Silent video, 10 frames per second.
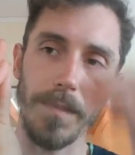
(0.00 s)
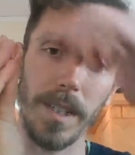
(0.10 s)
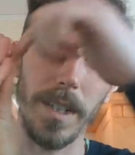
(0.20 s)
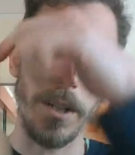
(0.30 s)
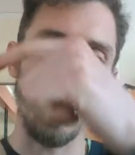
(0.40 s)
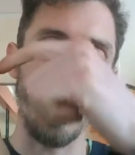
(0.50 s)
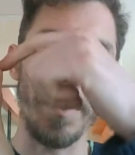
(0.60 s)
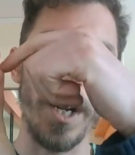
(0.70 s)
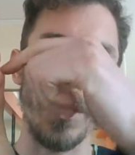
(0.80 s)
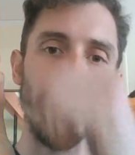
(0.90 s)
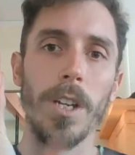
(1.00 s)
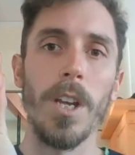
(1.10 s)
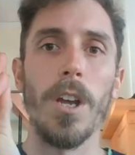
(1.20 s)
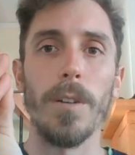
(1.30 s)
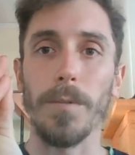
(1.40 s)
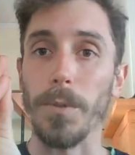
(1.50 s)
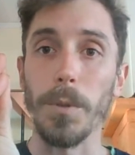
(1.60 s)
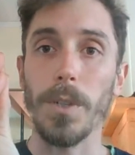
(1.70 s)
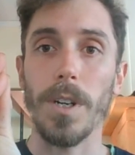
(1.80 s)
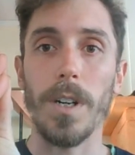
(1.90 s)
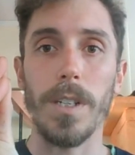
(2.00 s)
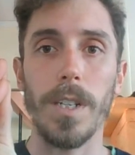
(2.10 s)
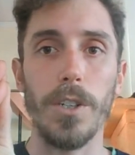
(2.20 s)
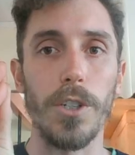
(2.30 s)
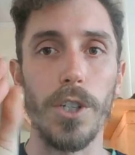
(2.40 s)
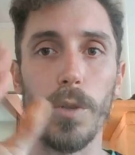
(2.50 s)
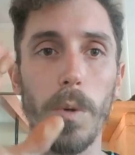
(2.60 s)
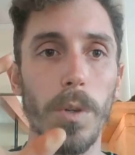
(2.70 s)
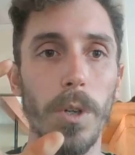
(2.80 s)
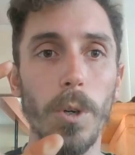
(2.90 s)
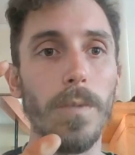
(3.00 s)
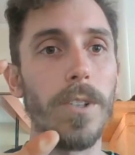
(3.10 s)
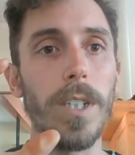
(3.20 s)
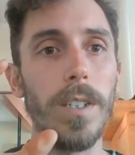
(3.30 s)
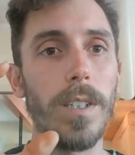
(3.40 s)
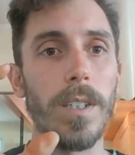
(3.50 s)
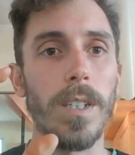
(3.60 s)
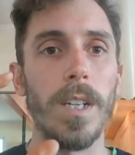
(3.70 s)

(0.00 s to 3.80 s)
sexual reproduction, fruits are essentially just swollen ovaries